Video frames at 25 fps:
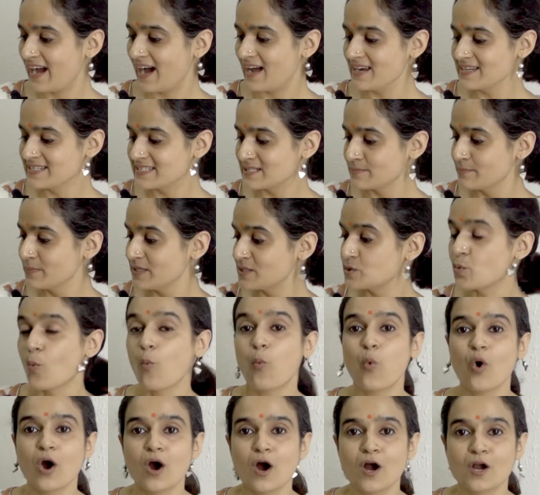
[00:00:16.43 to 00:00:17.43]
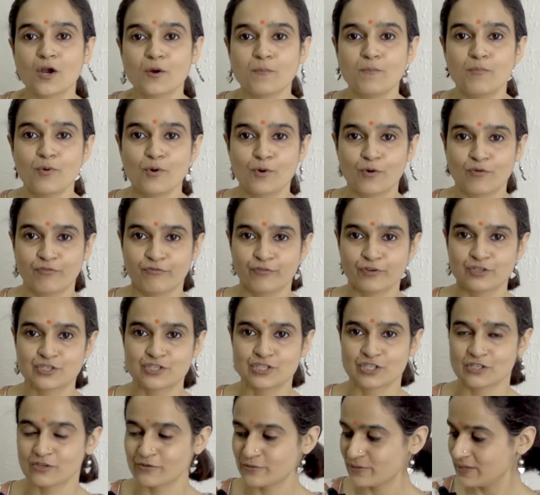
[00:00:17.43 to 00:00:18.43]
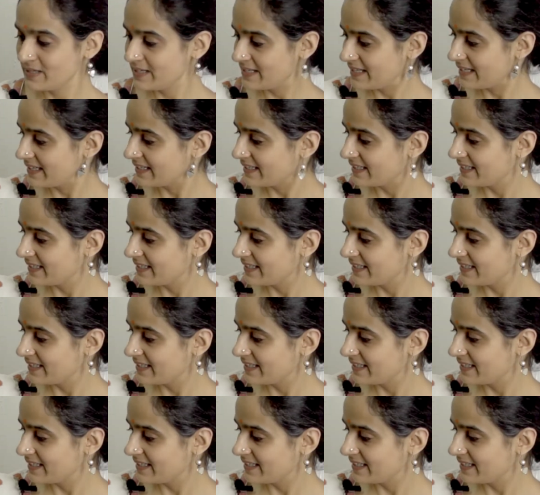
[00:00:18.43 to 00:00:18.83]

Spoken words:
Ultimate Workbook for Children.